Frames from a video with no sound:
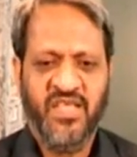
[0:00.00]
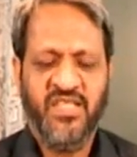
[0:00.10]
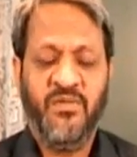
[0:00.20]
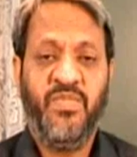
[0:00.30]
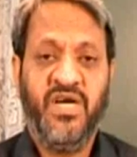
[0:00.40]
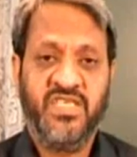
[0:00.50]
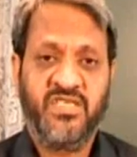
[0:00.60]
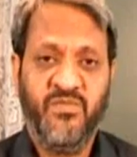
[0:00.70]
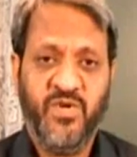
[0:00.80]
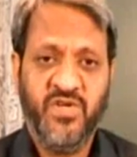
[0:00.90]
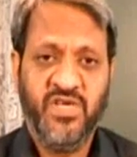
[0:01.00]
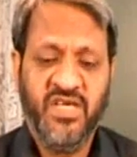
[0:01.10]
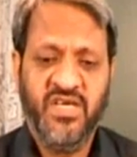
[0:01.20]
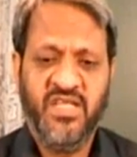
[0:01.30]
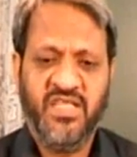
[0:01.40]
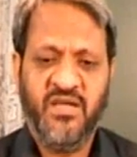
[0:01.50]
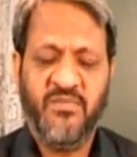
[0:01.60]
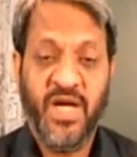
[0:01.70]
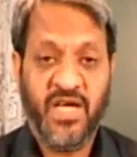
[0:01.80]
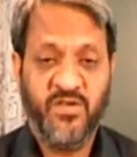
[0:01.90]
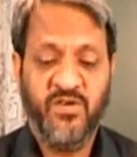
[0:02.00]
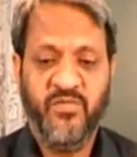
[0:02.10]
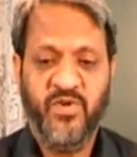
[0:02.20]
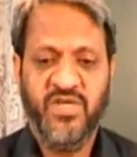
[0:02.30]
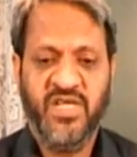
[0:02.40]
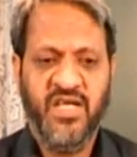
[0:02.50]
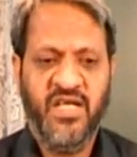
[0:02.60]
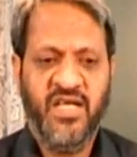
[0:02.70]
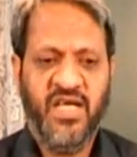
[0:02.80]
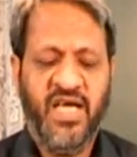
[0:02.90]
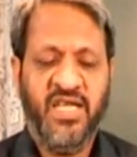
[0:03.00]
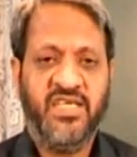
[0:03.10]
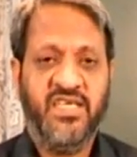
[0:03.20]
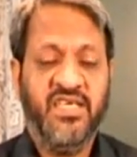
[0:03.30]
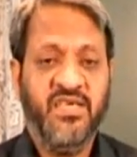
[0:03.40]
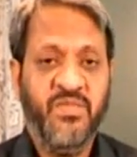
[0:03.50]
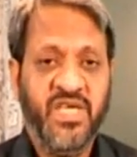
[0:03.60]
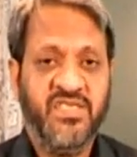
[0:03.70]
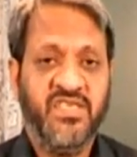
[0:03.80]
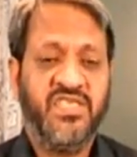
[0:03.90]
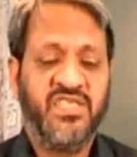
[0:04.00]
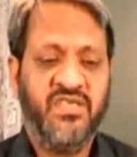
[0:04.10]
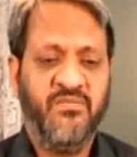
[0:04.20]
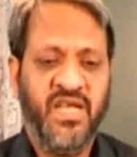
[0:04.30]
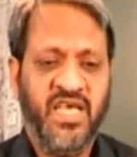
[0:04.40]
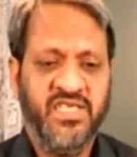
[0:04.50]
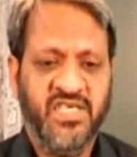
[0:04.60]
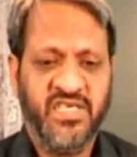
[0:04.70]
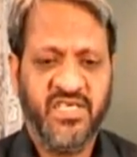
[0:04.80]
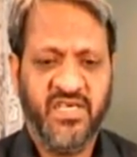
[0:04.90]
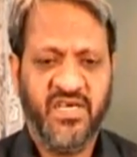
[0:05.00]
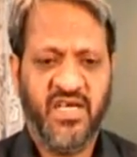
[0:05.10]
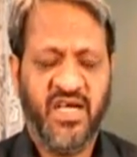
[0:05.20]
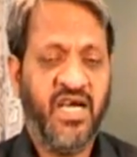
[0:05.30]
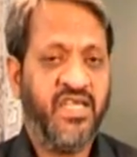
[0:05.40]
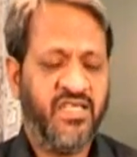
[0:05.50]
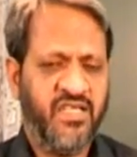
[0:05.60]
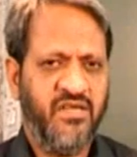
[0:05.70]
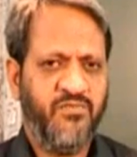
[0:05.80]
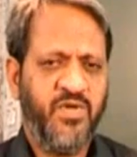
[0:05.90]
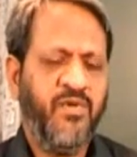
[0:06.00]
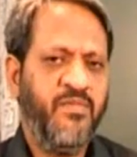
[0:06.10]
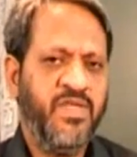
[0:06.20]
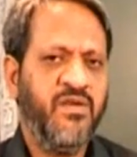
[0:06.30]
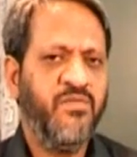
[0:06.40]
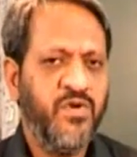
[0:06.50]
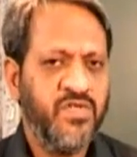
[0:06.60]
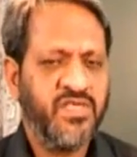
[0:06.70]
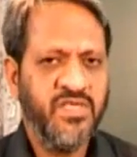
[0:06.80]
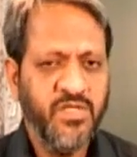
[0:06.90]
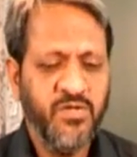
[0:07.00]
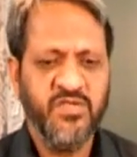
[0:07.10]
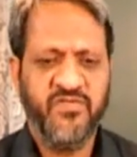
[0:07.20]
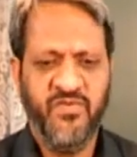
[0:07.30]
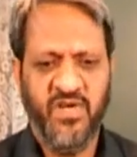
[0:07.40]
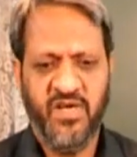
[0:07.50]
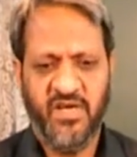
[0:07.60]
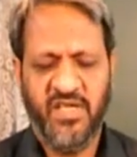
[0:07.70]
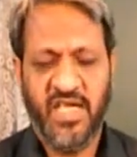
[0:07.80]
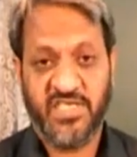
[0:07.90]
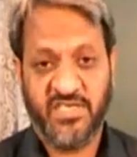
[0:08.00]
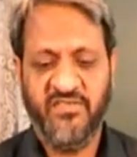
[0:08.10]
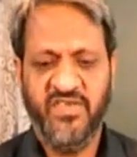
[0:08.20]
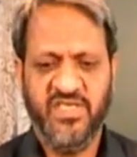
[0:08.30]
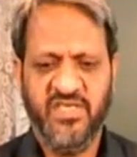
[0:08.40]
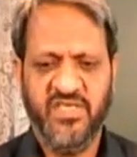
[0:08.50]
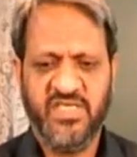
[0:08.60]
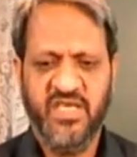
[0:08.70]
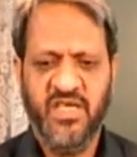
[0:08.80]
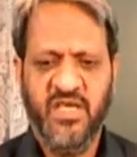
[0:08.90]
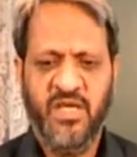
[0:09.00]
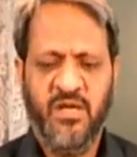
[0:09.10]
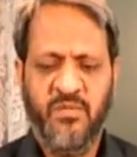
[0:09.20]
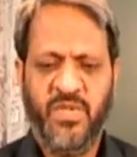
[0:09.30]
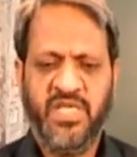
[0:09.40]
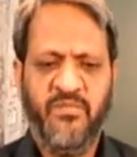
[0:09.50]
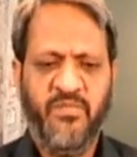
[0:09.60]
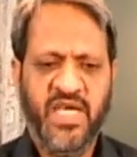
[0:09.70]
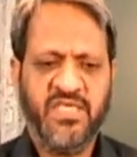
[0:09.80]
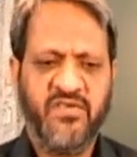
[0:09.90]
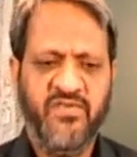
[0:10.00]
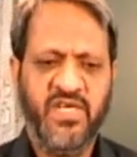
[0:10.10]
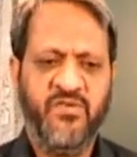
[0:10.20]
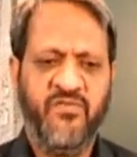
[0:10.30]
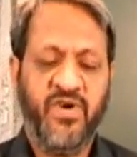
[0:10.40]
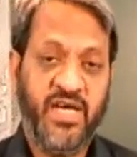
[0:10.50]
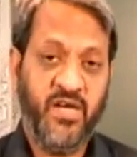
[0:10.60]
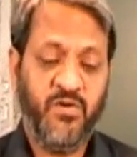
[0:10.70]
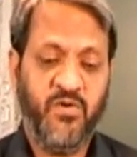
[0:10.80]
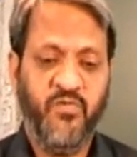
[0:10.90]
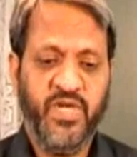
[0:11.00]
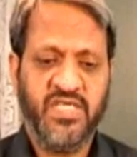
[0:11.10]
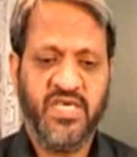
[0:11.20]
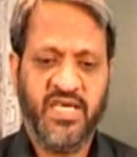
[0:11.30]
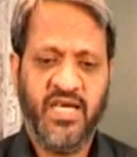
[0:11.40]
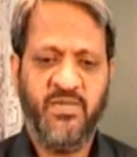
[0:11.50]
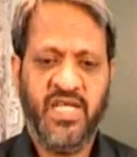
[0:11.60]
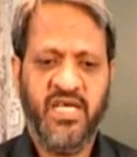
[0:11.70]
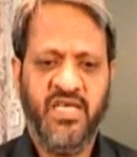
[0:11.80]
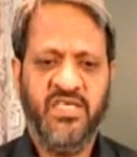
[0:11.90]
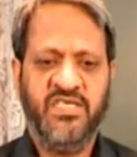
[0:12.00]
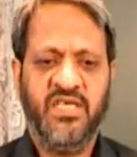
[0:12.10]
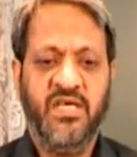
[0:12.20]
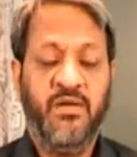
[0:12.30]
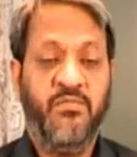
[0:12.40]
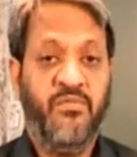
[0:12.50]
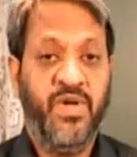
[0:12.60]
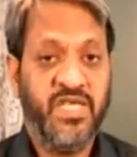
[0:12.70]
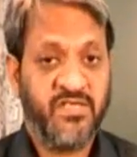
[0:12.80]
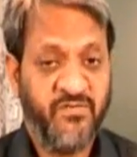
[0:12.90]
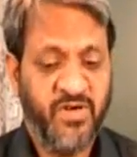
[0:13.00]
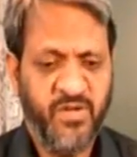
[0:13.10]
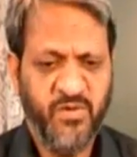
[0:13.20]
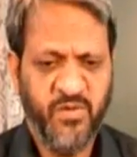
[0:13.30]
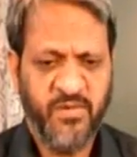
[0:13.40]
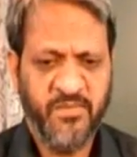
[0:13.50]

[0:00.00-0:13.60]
The burst mode, the macro mode and image stabilization are probably the most useful extra features. But the best way to find out which camera is best for you